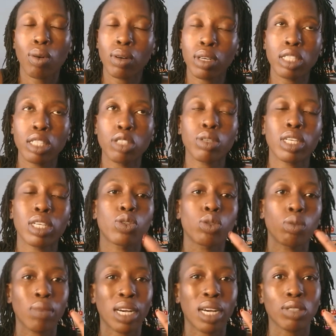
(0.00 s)
or you can
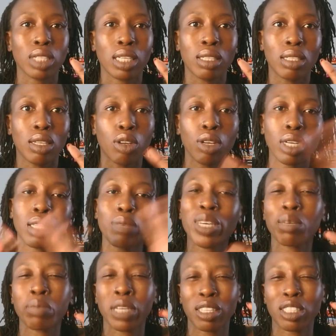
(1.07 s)
zoom out and look at the
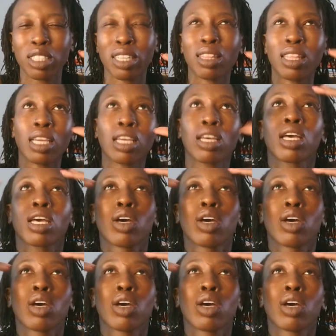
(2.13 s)
bigger picture and think,